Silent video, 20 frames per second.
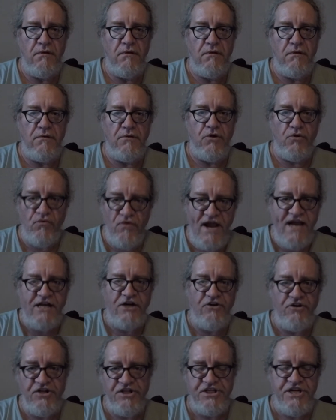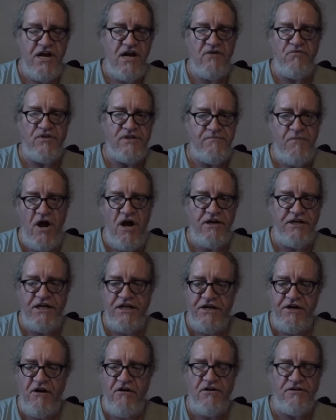The record has not responded
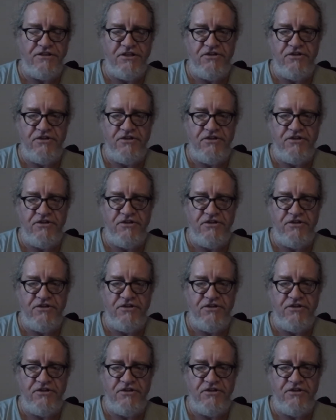at all to